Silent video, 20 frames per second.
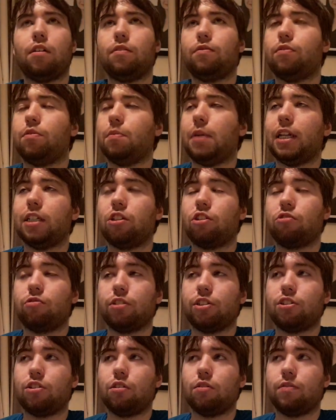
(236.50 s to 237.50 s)
for
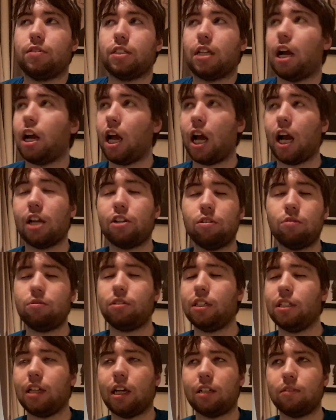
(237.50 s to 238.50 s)
mandatory service. I don't
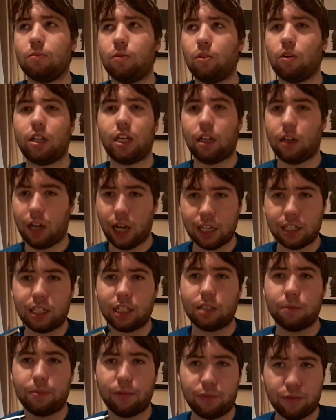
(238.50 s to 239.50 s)
think that'll work here. I
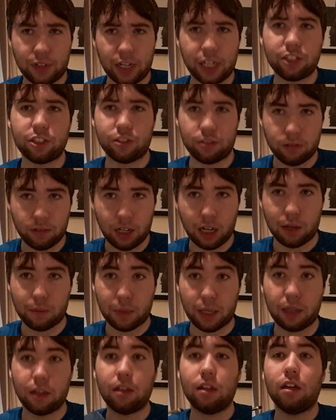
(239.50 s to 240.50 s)
think a professional
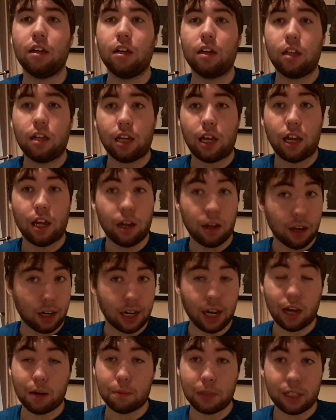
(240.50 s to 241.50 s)
army,
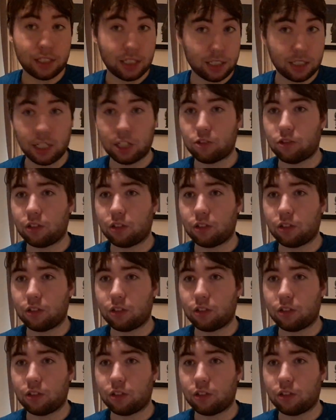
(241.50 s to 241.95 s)
an army as I say